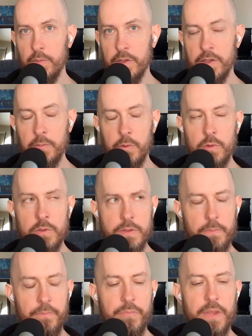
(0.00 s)
with Tom
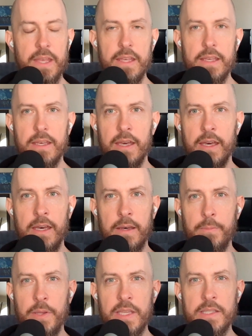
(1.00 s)
Cruise.
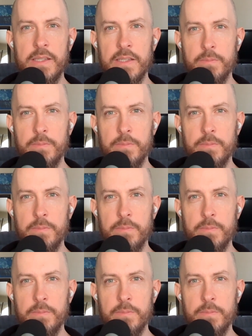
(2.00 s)
But this